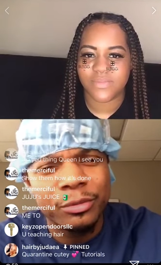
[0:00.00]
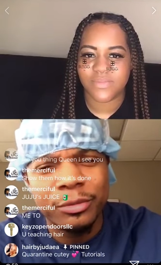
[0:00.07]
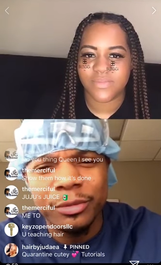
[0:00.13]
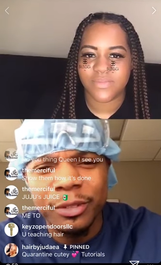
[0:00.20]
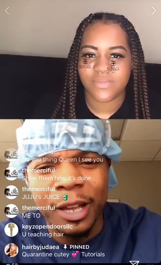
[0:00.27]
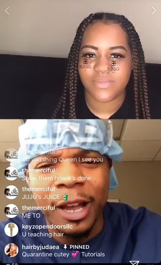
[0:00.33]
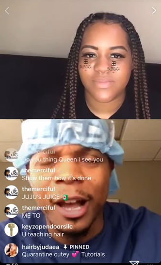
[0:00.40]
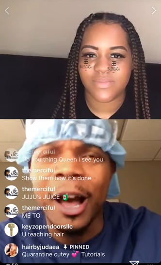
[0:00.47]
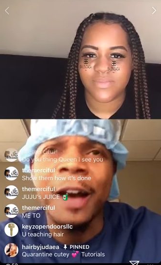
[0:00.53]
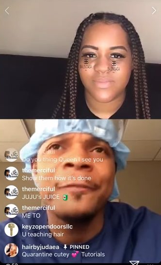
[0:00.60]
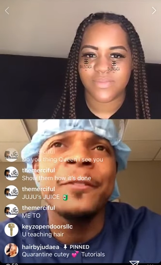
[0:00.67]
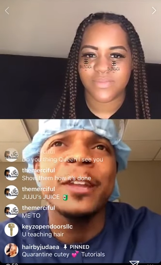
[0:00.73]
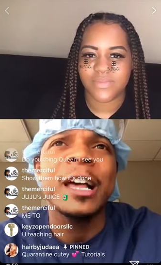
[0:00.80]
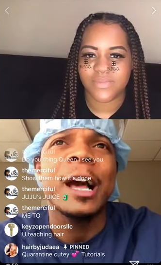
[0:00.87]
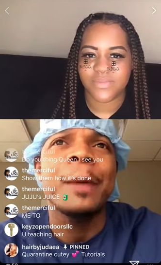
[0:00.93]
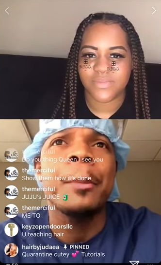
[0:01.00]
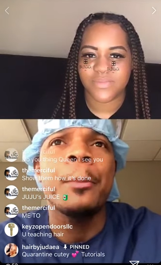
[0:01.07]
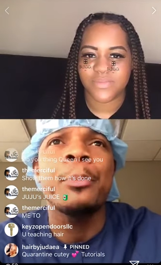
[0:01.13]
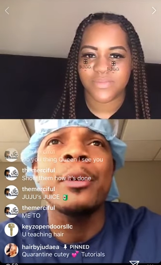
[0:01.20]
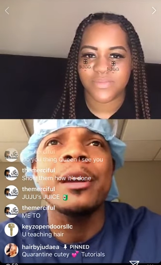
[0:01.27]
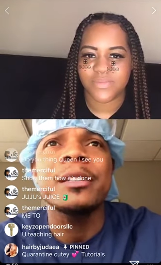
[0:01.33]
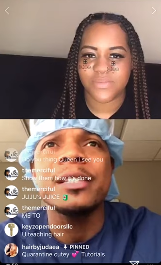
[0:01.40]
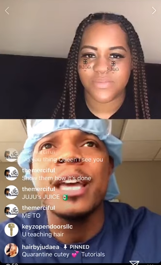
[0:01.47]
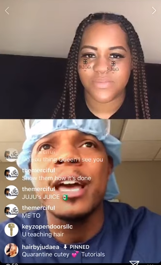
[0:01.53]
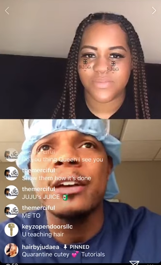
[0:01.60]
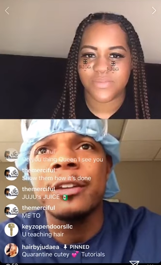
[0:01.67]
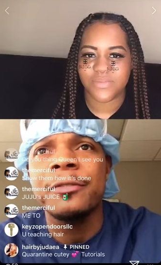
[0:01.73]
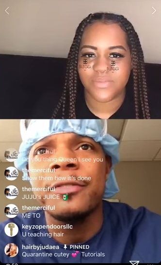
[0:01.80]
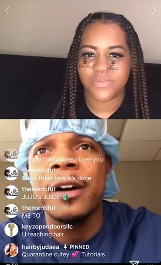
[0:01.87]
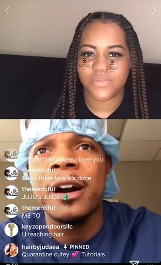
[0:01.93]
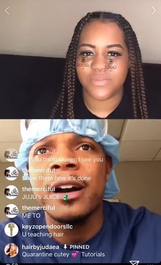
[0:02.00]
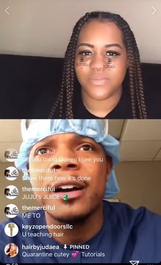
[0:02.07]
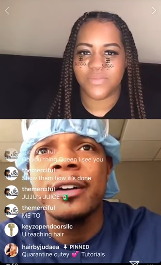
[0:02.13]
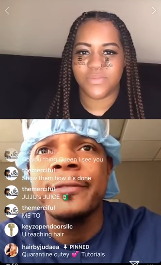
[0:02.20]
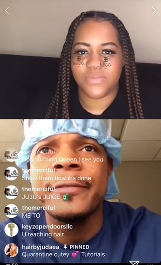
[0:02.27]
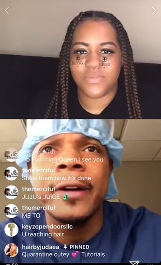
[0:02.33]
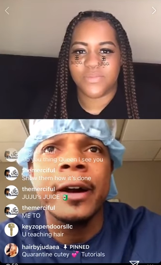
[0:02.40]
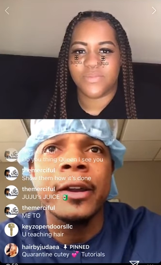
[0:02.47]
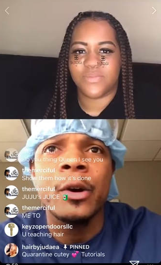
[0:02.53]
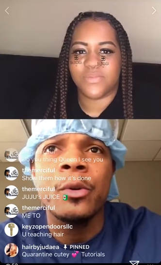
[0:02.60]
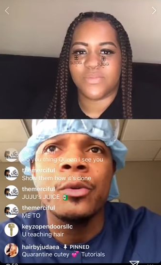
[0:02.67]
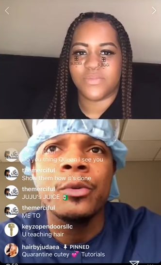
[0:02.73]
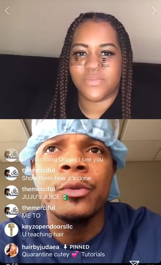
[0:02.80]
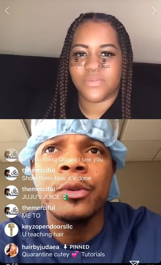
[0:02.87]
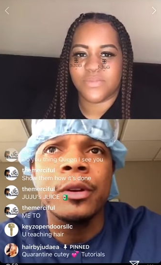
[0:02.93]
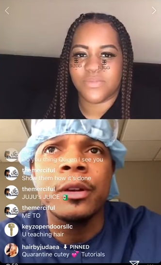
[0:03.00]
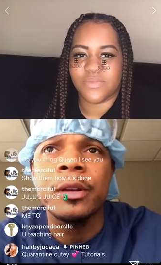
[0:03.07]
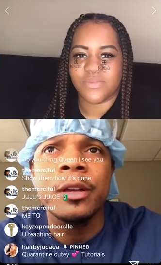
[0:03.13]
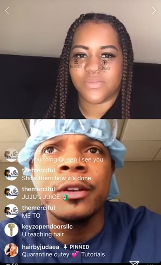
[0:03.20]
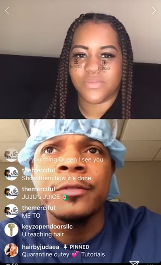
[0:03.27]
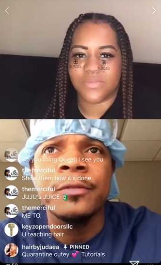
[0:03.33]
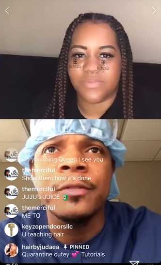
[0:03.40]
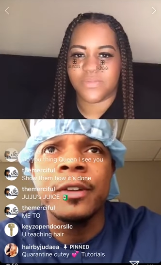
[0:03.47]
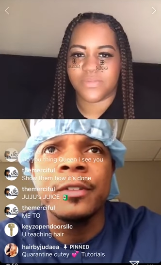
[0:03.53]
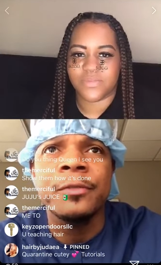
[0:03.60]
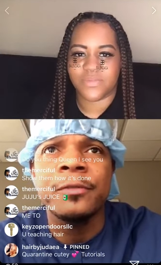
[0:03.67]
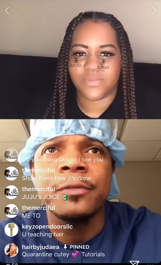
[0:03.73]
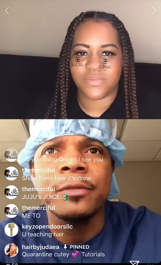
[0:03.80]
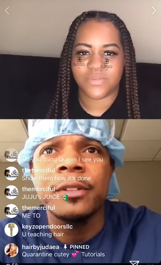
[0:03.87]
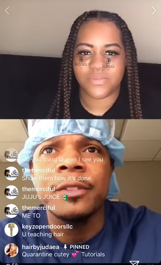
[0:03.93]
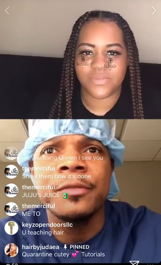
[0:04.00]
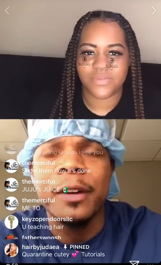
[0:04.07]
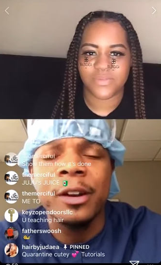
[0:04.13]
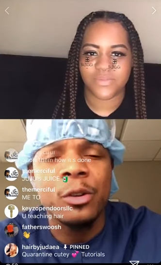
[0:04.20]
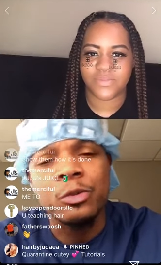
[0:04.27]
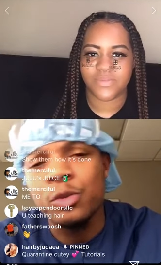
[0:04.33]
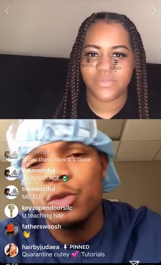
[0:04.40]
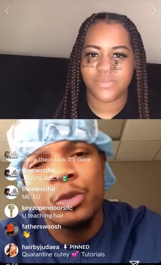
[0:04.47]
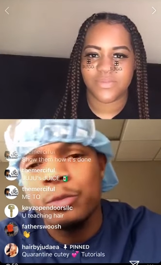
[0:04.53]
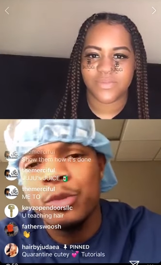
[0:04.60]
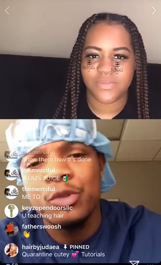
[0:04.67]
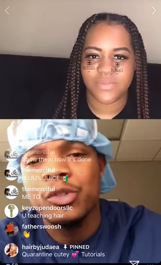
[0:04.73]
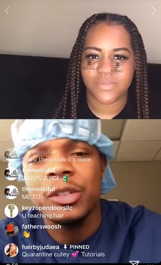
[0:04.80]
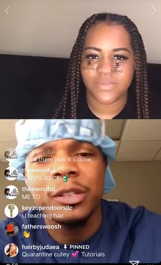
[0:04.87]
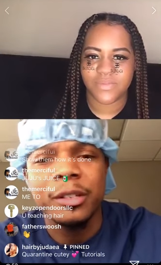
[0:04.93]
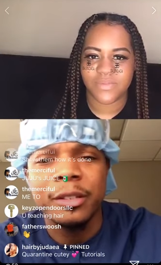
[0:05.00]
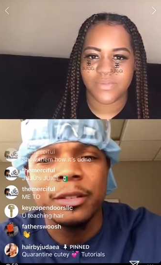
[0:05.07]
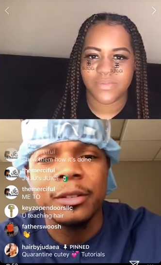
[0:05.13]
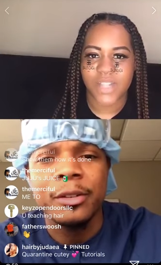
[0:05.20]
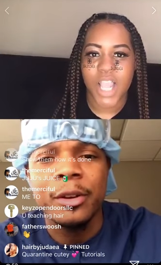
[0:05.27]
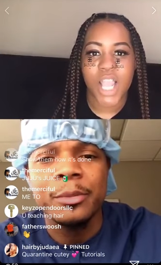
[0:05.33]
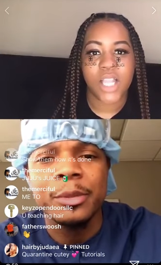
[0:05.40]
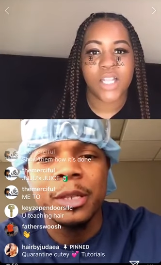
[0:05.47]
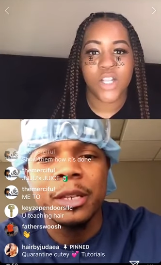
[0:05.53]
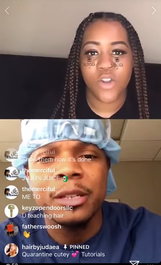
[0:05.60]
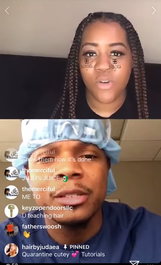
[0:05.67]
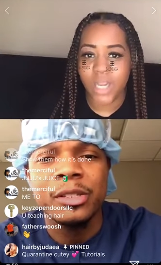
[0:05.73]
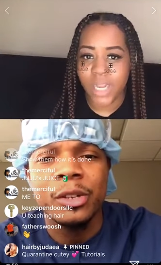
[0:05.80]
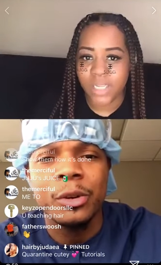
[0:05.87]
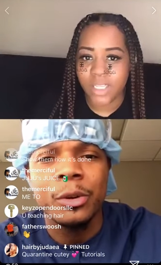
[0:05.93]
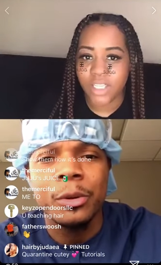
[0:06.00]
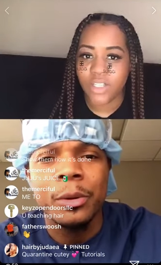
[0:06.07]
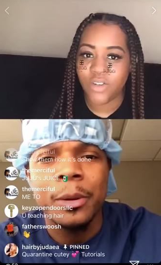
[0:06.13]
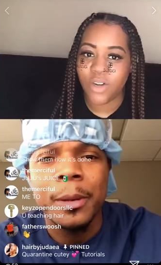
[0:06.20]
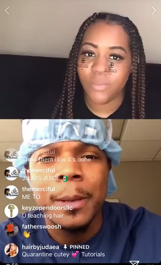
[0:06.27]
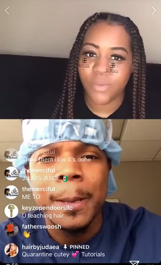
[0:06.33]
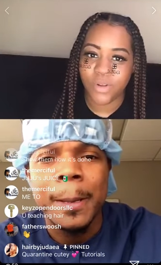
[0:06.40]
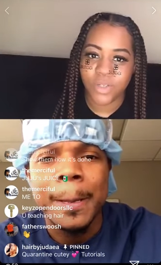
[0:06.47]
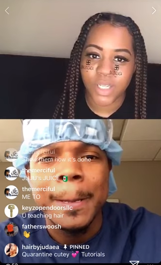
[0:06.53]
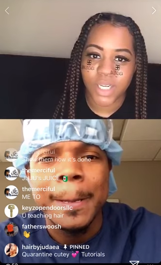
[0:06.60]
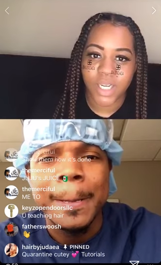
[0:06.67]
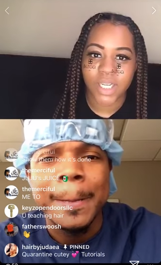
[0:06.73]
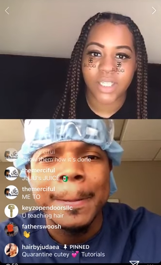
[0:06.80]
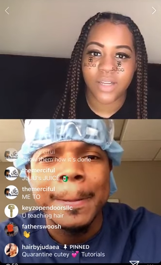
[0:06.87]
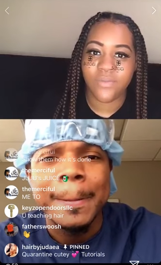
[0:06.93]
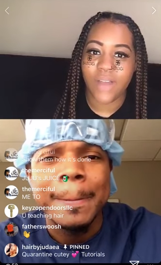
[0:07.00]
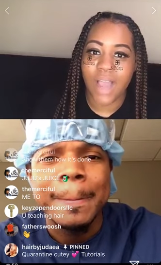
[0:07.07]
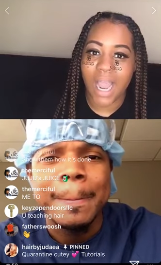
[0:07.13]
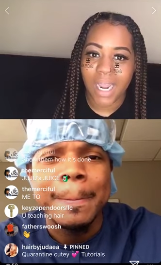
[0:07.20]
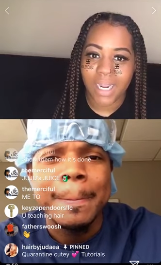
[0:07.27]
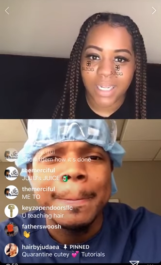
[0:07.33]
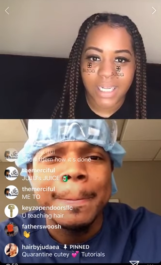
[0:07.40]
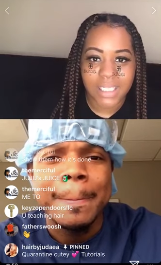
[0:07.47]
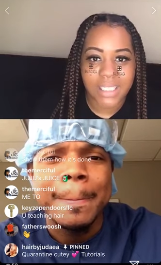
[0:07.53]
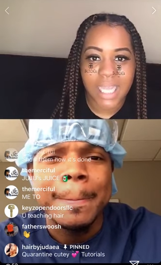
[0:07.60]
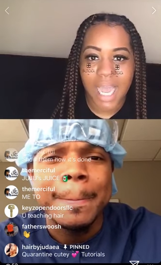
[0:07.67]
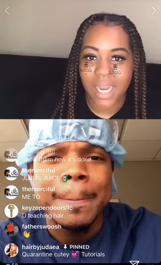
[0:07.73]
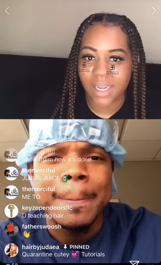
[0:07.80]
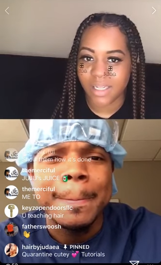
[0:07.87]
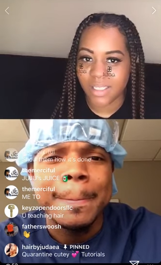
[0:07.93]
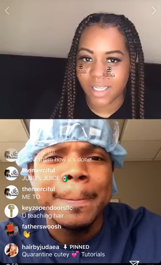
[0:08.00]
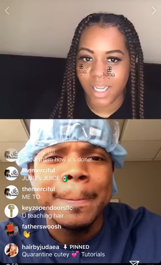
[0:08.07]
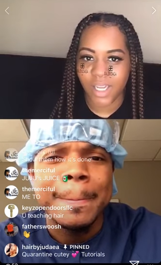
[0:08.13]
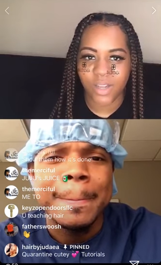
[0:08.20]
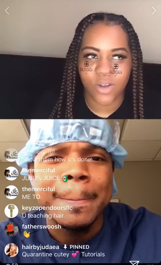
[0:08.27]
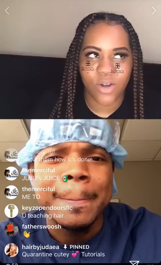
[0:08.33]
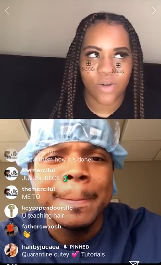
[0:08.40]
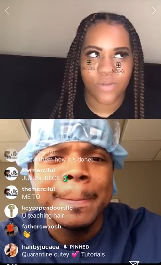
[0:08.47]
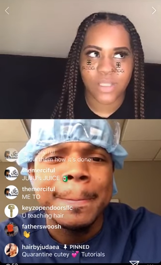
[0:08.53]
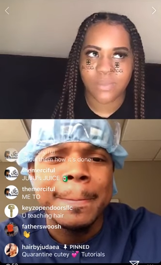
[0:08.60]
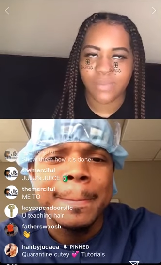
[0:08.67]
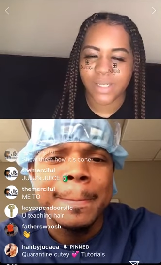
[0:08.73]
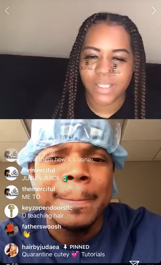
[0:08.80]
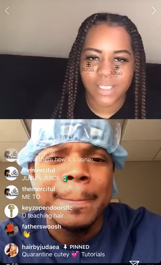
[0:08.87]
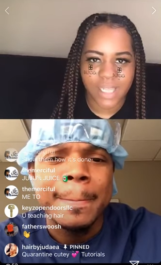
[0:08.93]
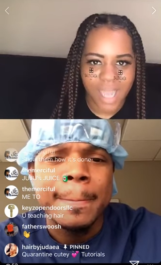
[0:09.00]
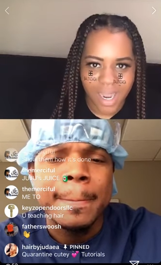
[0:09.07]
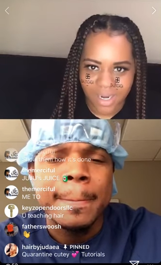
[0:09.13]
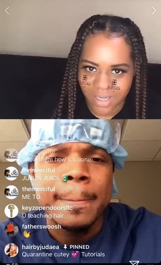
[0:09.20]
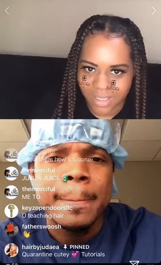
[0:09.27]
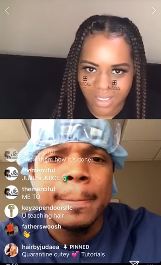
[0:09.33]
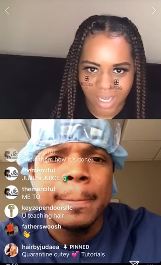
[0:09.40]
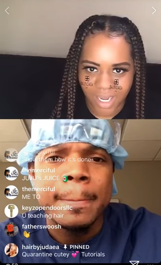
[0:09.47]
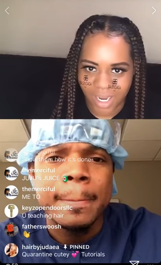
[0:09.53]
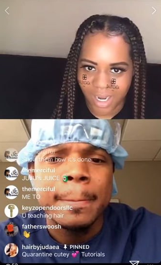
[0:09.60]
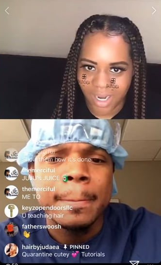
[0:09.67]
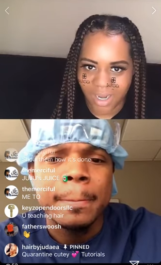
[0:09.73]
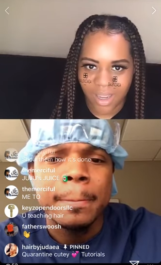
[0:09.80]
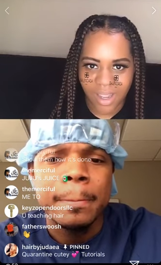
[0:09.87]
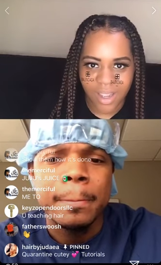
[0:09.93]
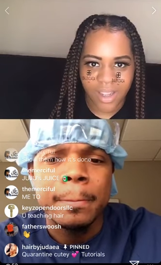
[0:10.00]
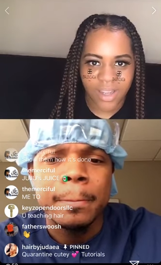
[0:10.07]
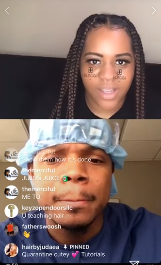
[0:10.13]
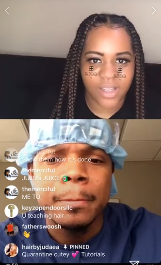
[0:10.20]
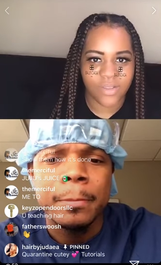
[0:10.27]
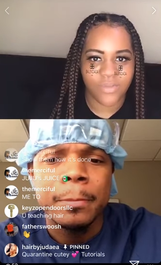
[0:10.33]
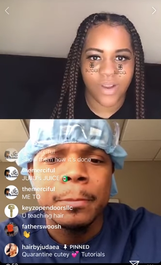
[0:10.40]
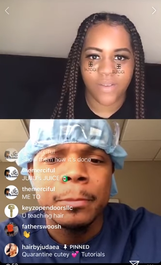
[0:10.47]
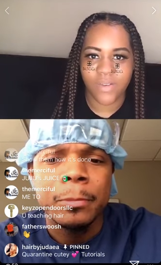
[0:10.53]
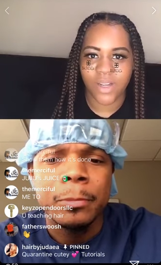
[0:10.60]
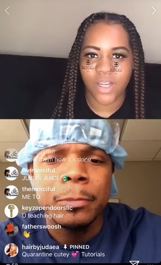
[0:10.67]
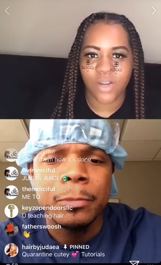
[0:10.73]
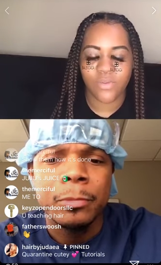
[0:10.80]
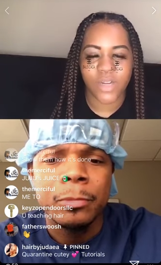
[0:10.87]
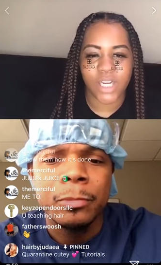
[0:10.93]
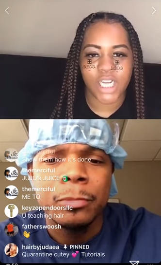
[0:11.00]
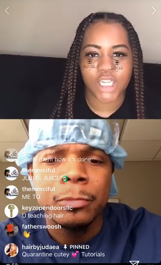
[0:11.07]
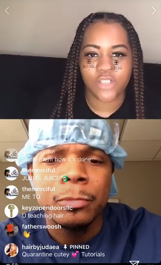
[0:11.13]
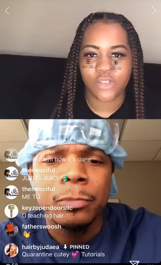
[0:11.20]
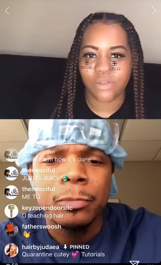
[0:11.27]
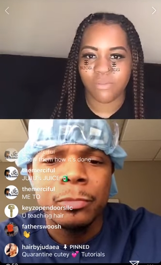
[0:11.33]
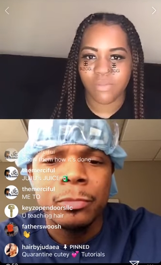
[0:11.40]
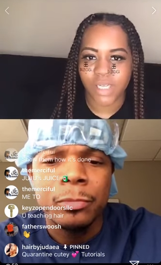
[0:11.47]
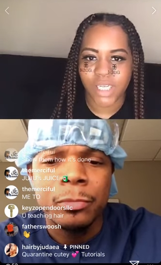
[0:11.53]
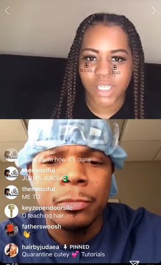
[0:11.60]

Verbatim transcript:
Speaker 1: I, I feel like I'm gonna break down if I if I don't if if if I don't do the music. You know what I'm saying? You so
Speaker 2: the music because you're highly talented. You've always been talented. You're very good with instruments.